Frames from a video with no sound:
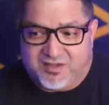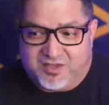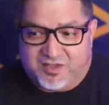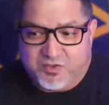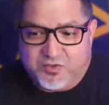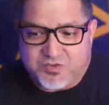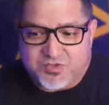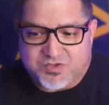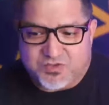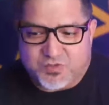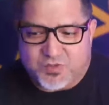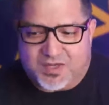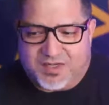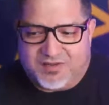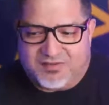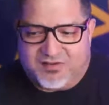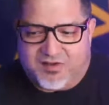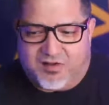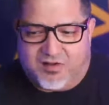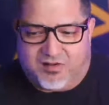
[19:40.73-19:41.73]
the hugest
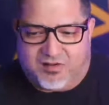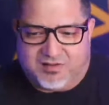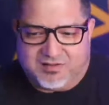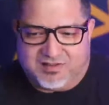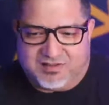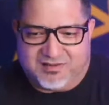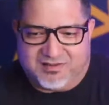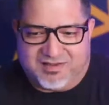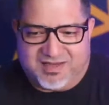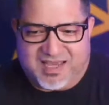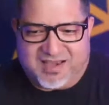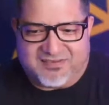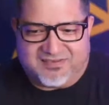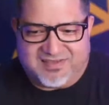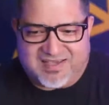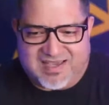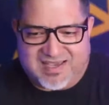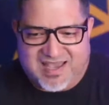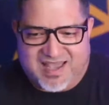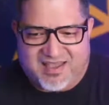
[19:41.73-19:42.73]
one, is called
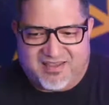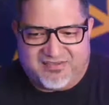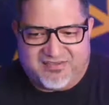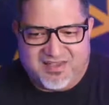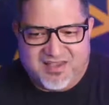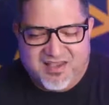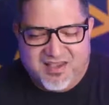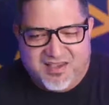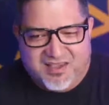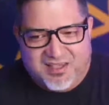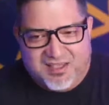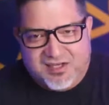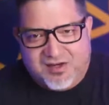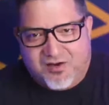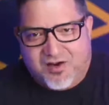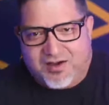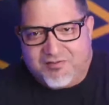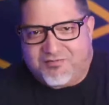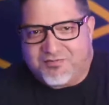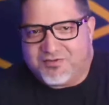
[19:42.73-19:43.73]
Next.js. You
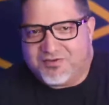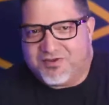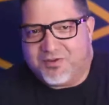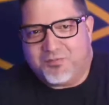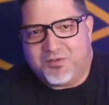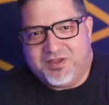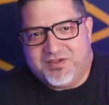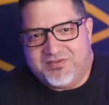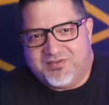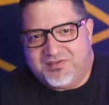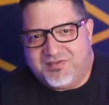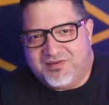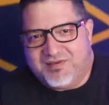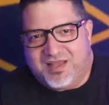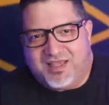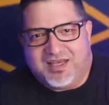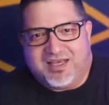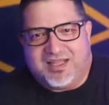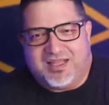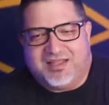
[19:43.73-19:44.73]
know, for some reason,
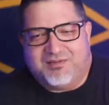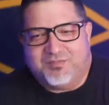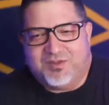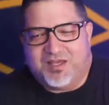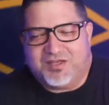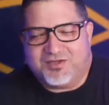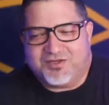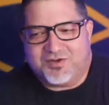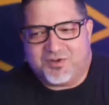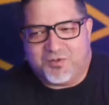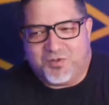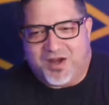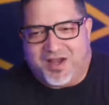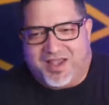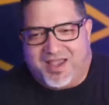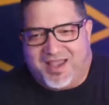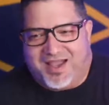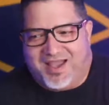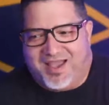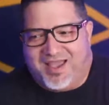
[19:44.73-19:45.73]
and I'm not sure
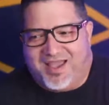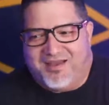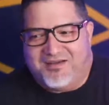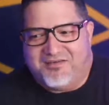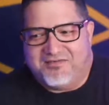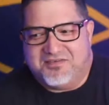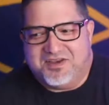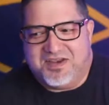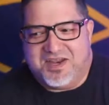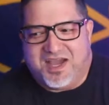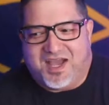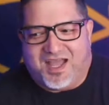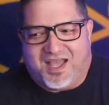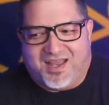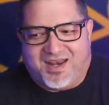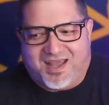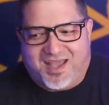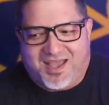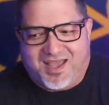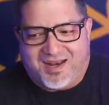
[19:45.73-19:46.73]
why, I have
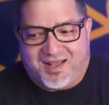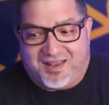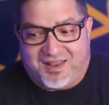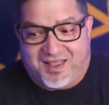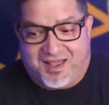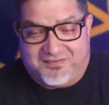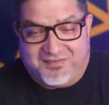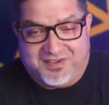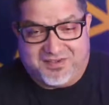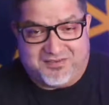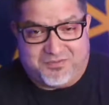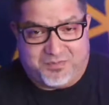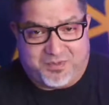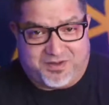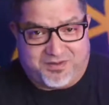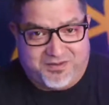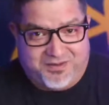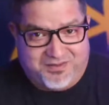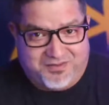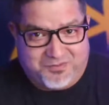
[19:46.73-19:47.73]
not had a lot of
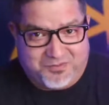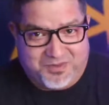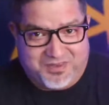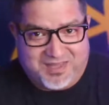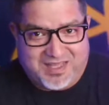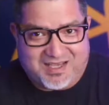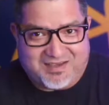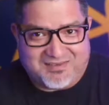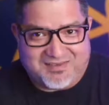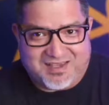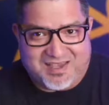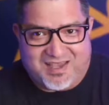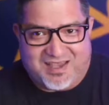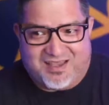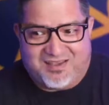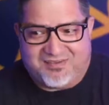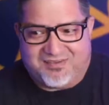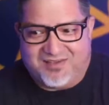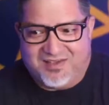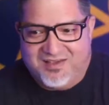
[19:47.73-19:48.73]
experience with
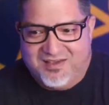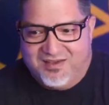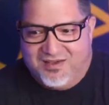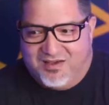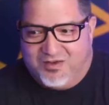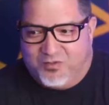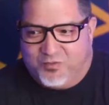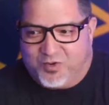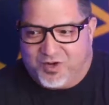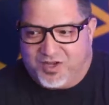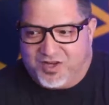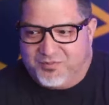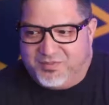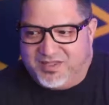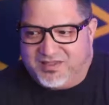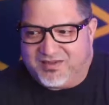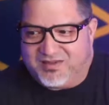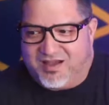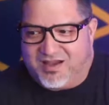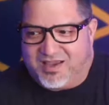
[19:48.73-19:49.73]
Next.js, we're going to
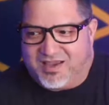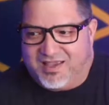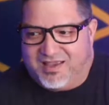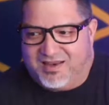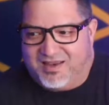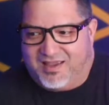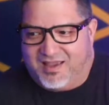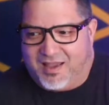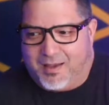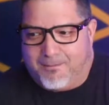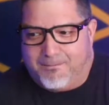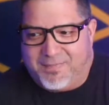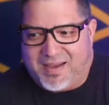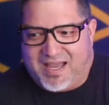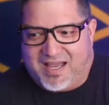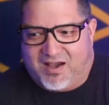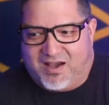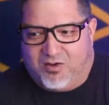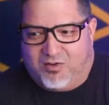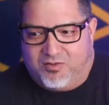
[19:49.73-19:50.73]
be talking
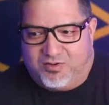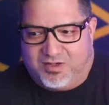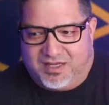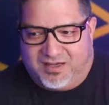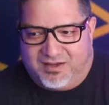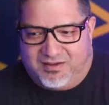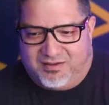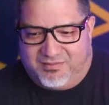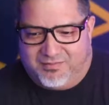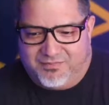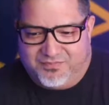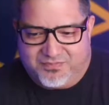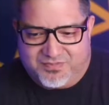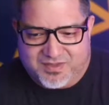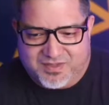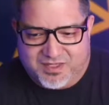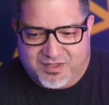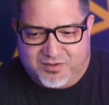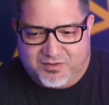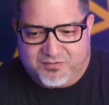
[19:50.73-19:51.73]
about,
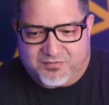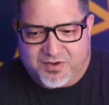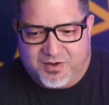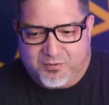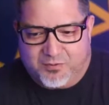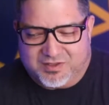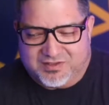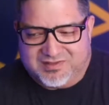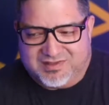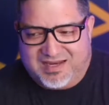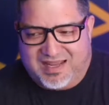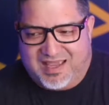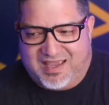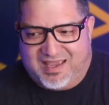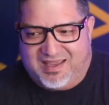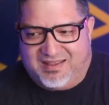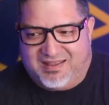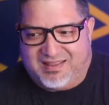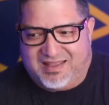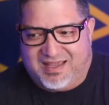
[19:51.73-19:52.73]
a framework
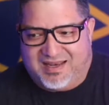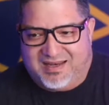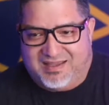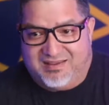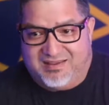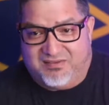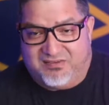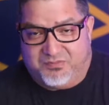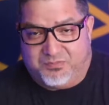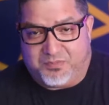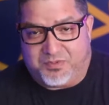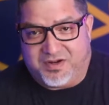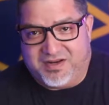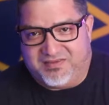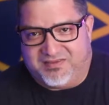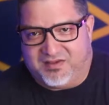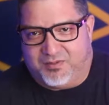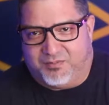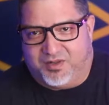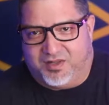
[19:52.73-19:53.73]
today that is
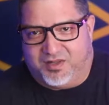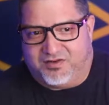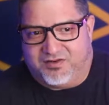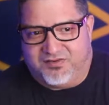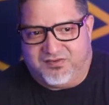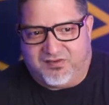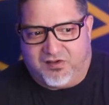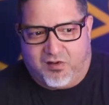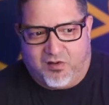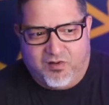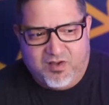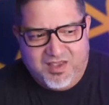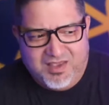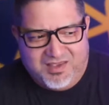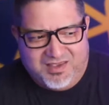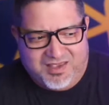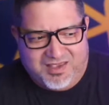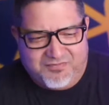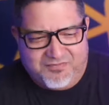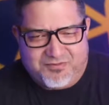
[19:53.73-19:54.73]
pretty similar. So
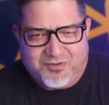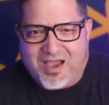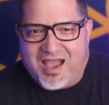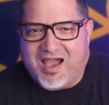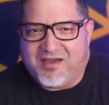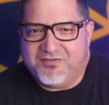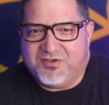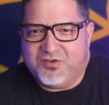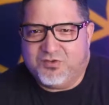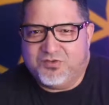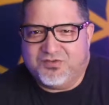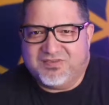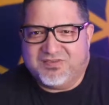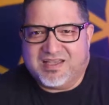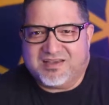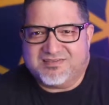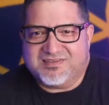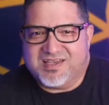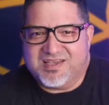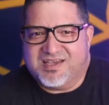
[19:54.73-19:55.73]
if you have used
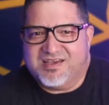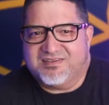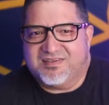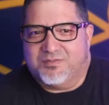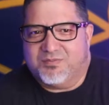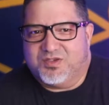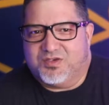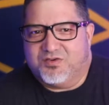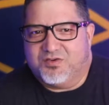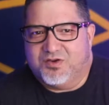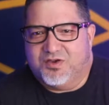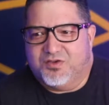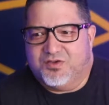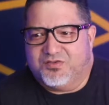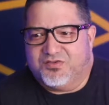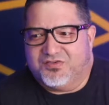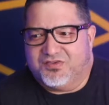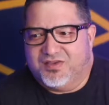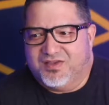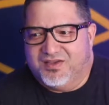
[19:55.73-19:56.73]
Next.js, I'm
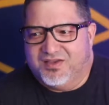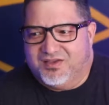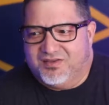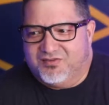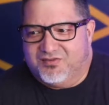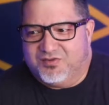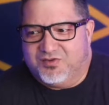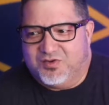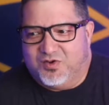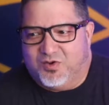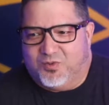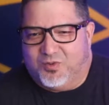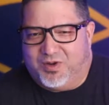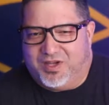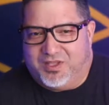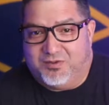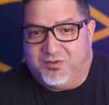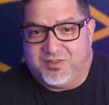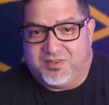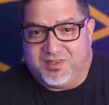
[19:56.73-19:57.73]
curious to know
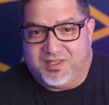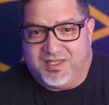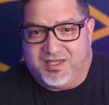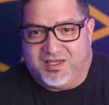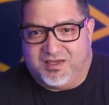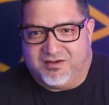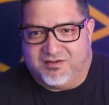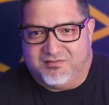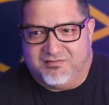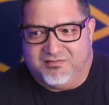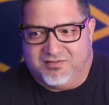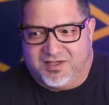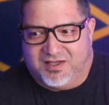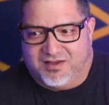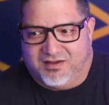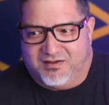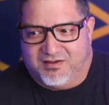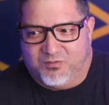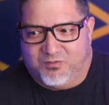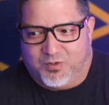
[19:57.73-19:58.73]
what you think of
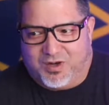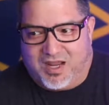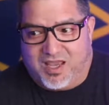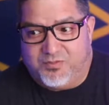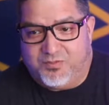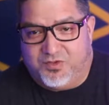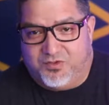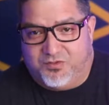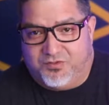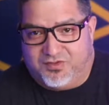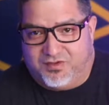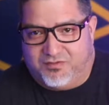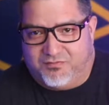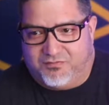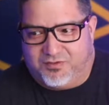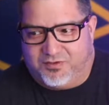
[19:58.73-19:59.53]
what I'm using